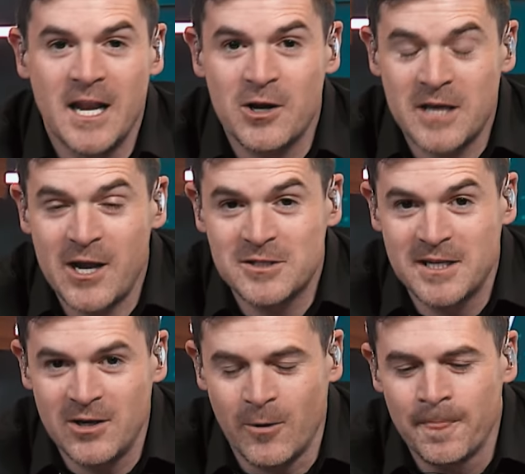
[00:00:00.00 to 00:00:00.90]
and here's the deal.
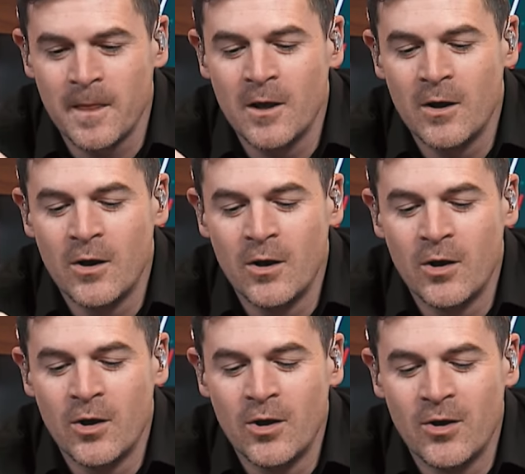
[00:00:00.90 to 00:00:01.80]
And then also,
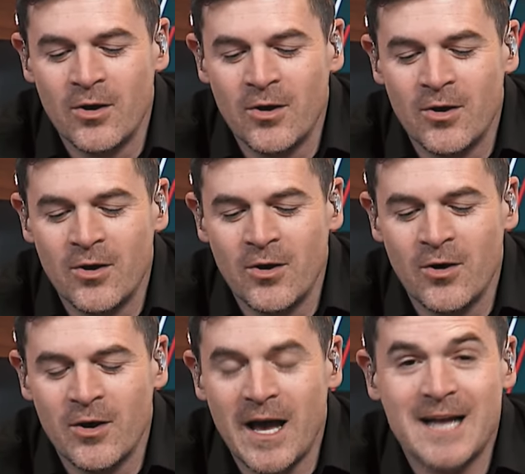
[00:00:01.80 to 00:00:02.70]
life's too
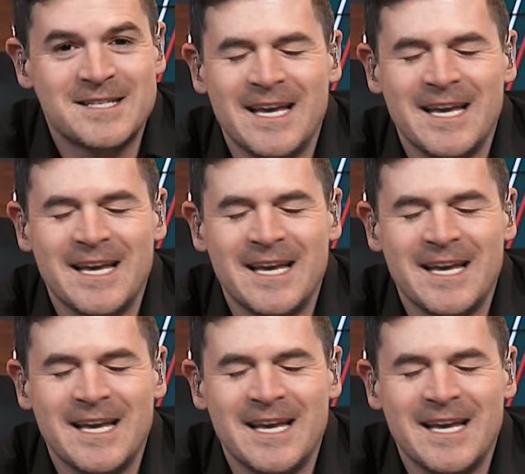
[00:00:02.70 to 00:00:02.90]
short. Like,